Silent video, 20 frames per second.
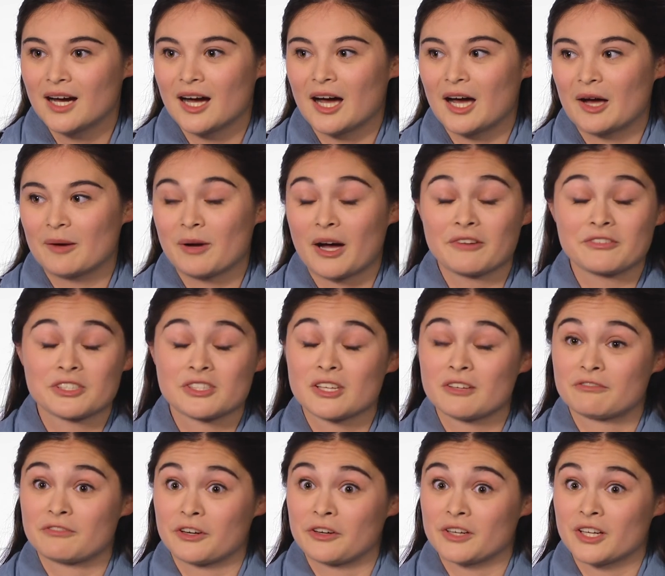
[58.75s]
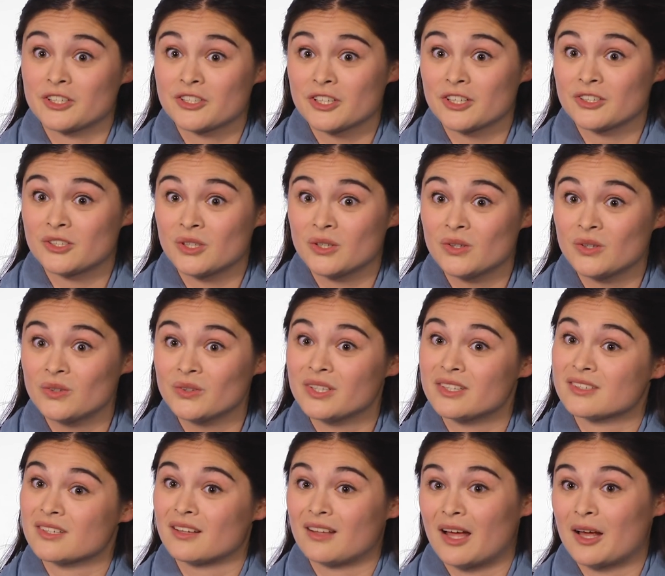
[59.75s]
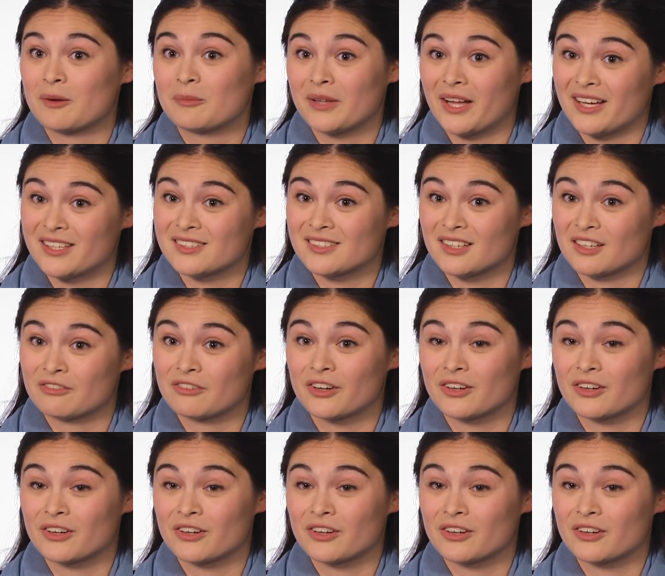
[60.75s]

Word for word: Um, obviously, furniture too. There's a lot of plastic